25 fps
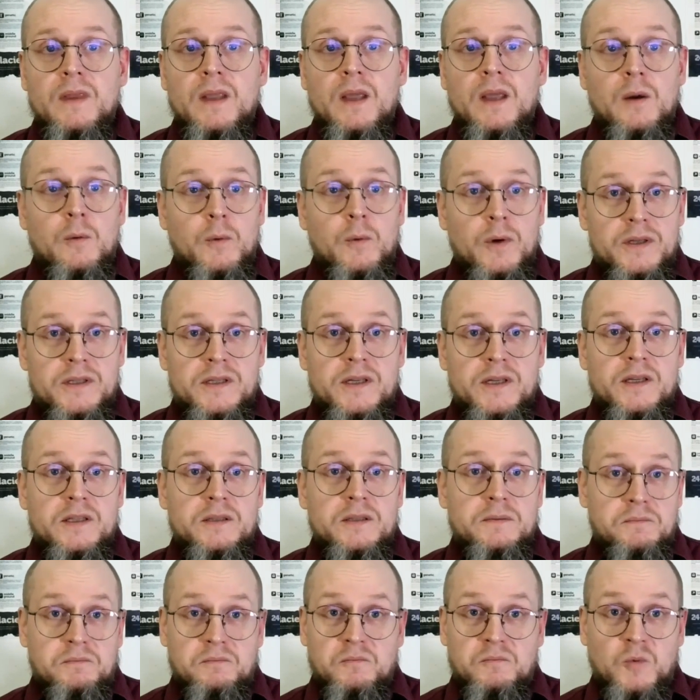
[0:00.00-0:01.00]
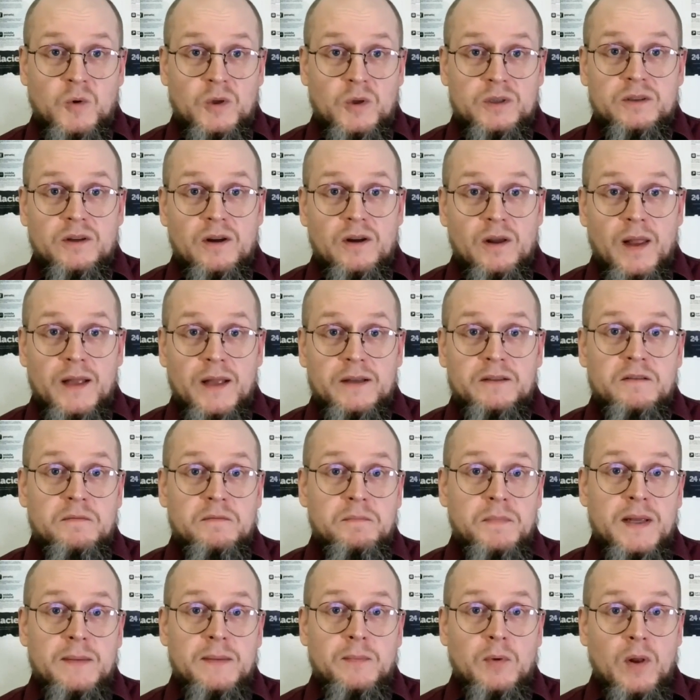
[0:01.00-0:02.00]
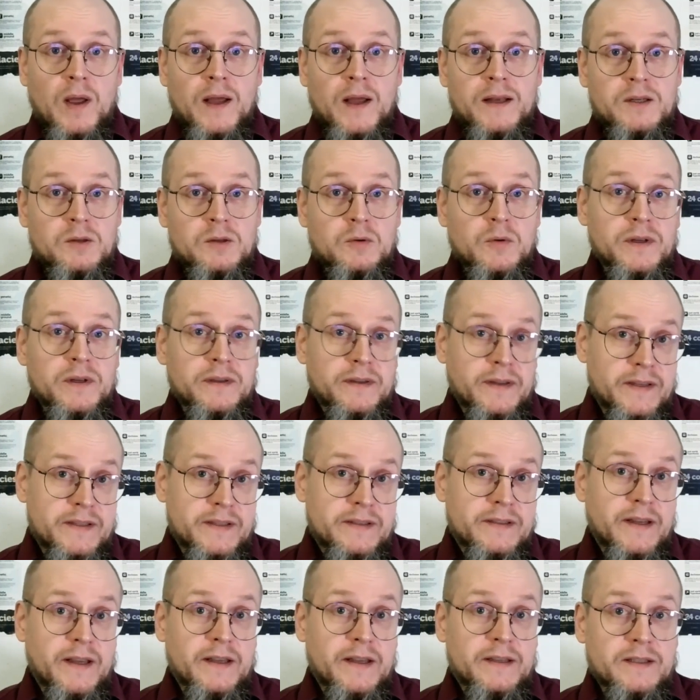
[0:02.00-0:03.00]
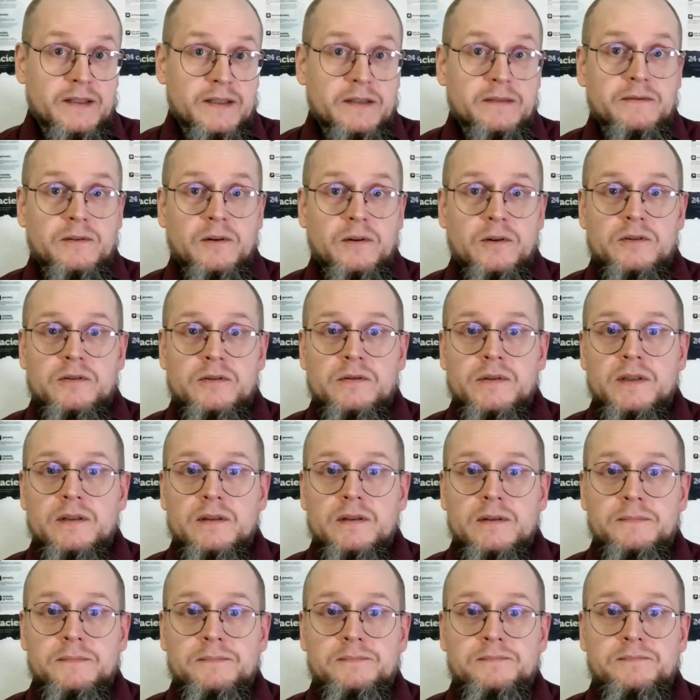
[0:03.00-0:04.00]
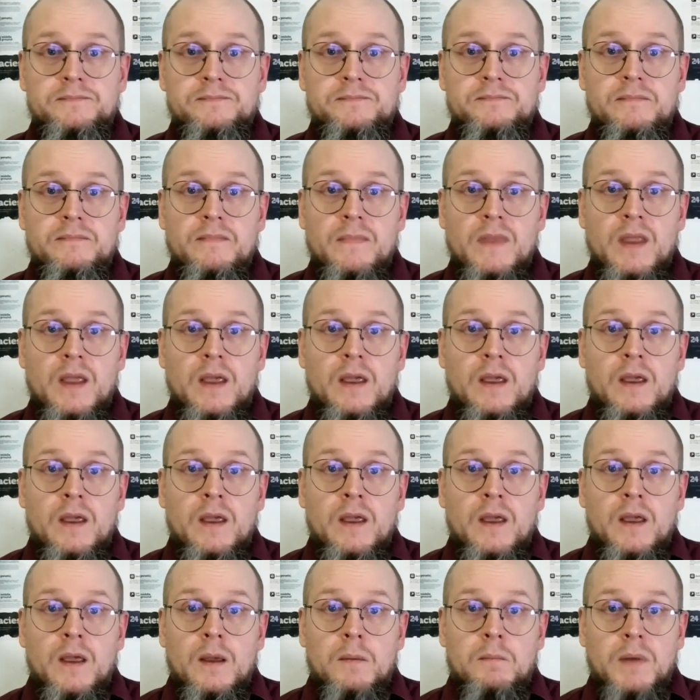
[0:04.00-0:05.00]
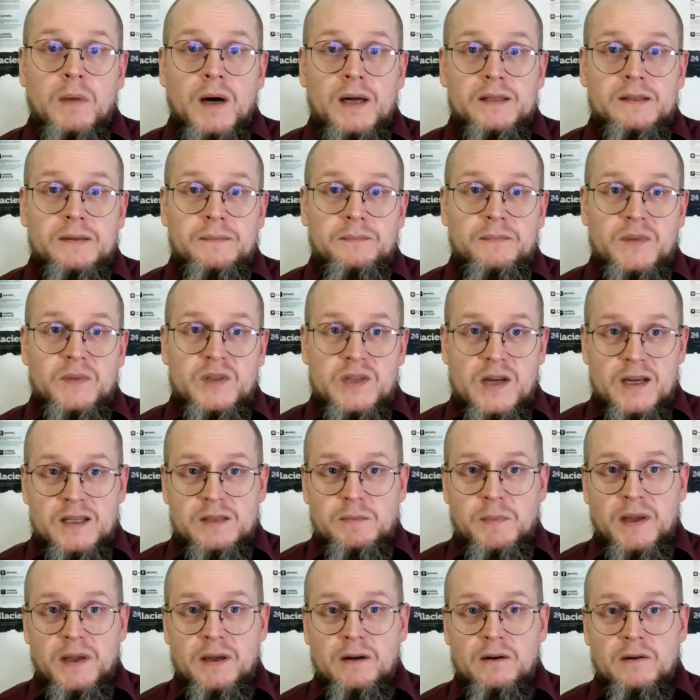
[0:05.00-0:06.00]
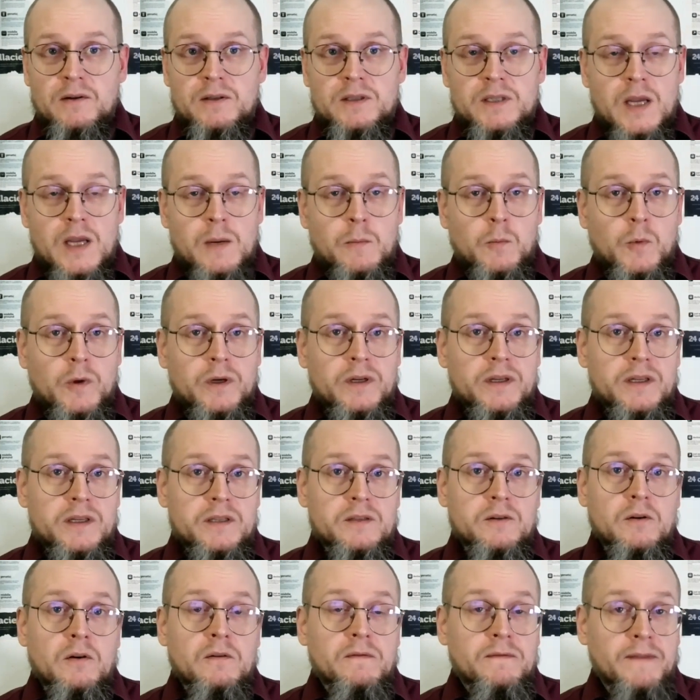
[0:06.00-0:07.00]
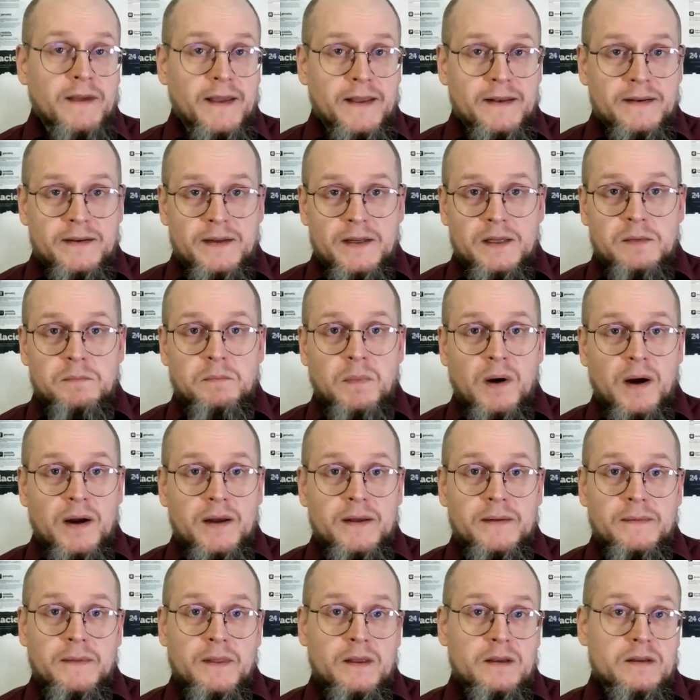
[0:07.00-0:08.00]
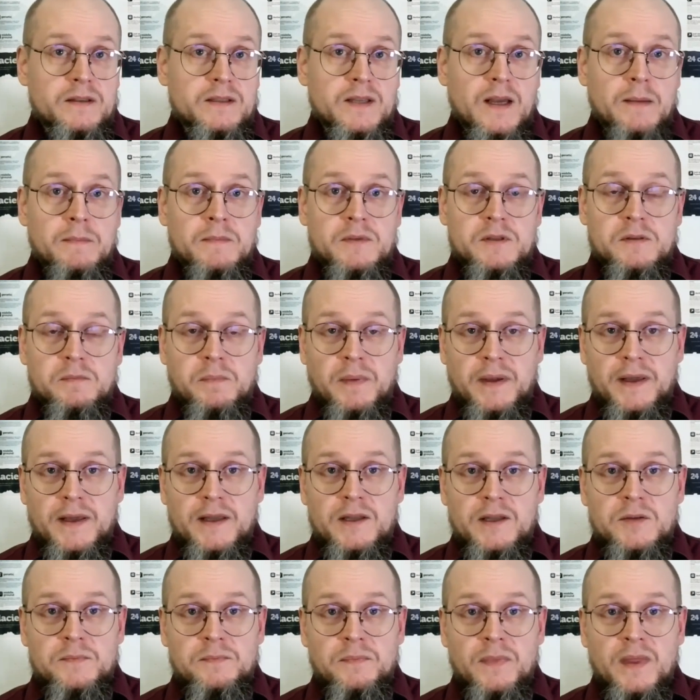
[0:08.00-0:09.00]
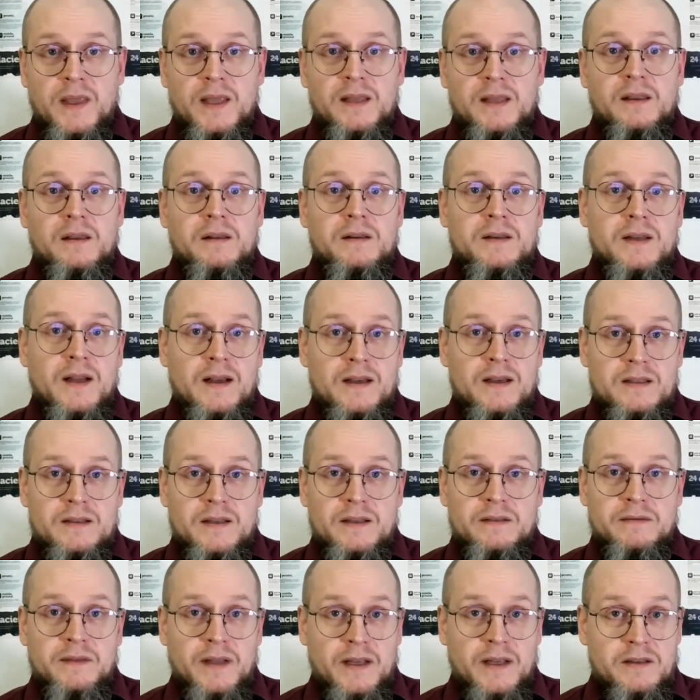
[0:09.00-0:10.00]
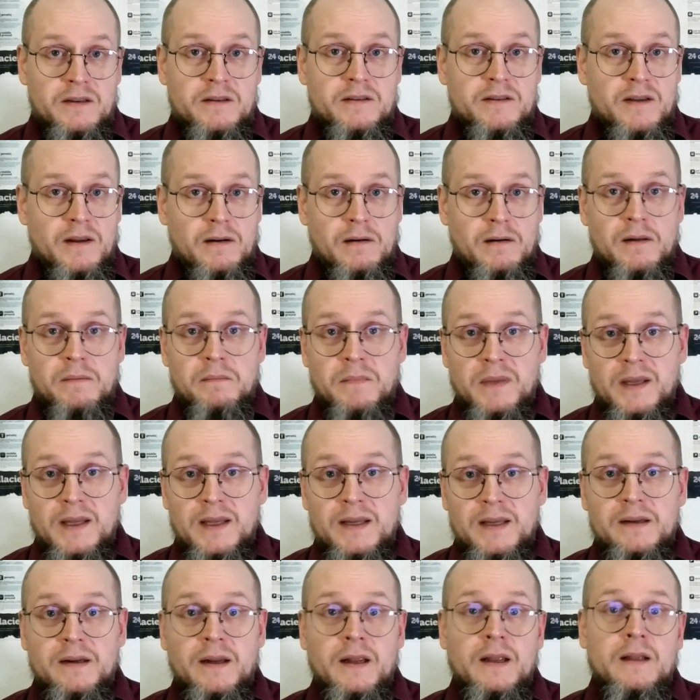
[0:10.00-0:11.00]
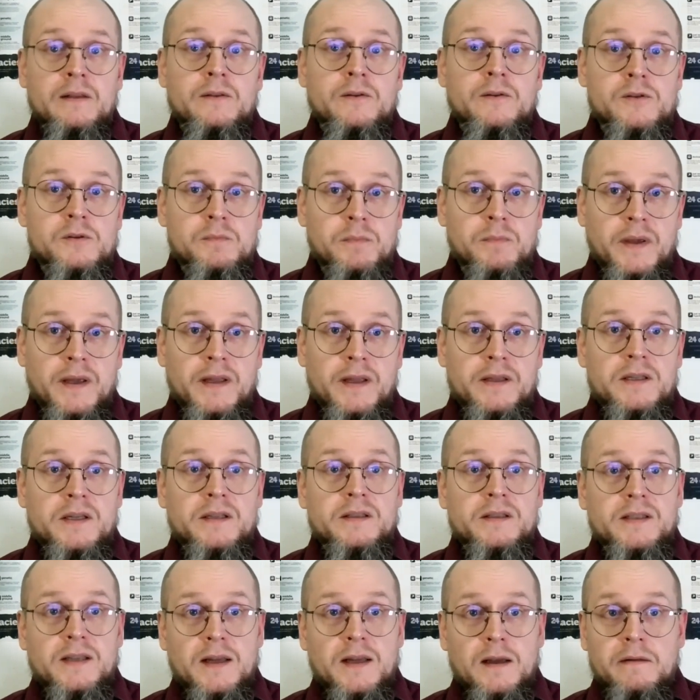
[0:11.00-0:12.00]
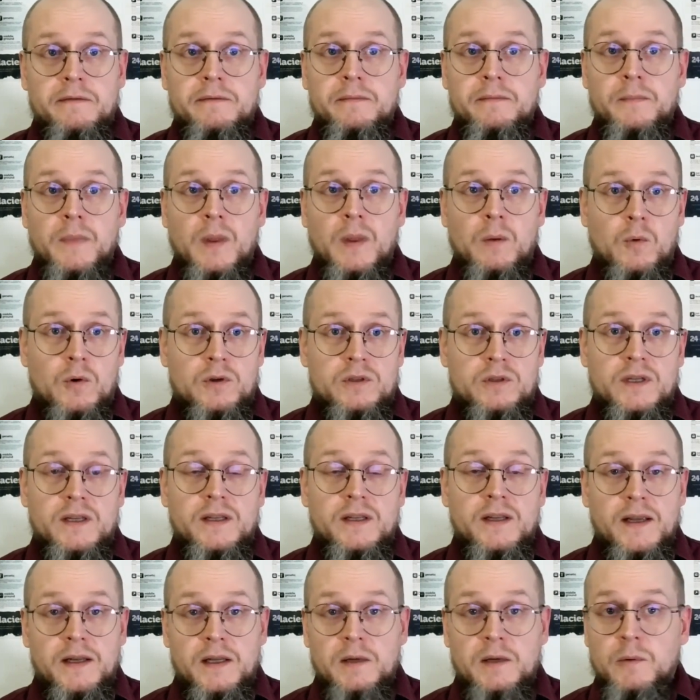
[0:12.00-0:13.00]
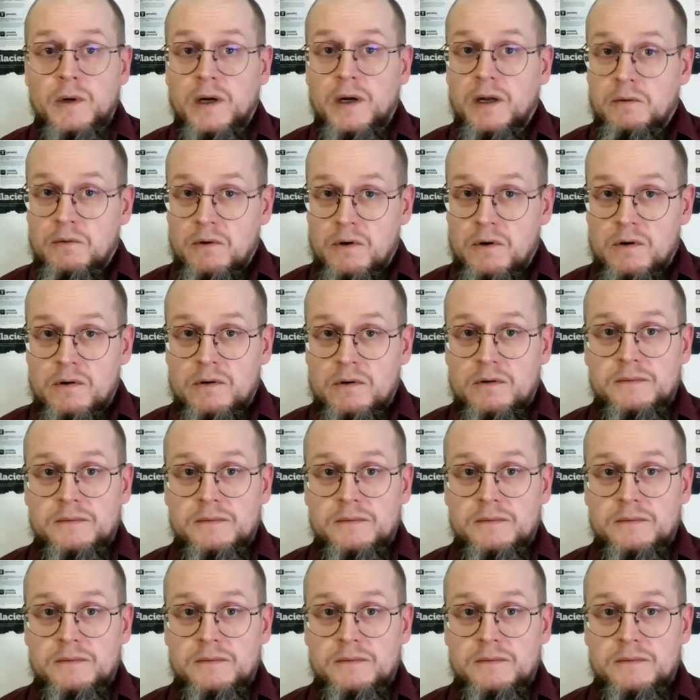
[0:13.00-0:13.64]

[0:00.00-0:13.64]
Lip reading: which is what a lot of people are doing these days, unfortunately. But just because someone is offended by some speech, it does not necessarily mean the speech itself was in any way wrong.